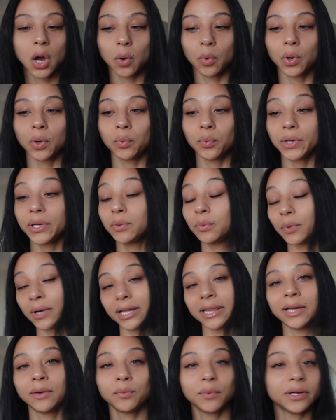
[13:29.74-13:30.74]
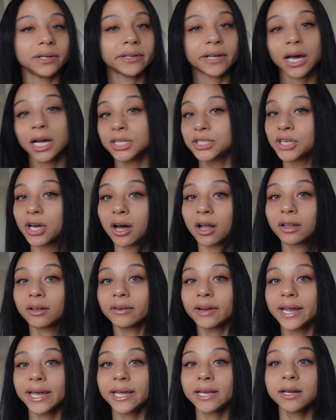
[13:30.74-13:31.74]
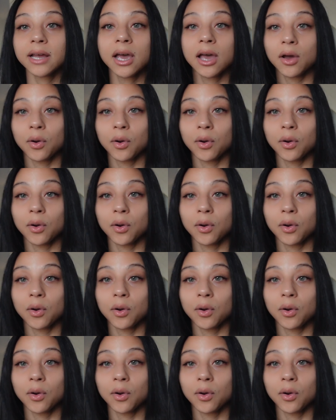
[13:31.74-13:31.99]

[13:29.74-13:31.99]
what we will and will not tolerate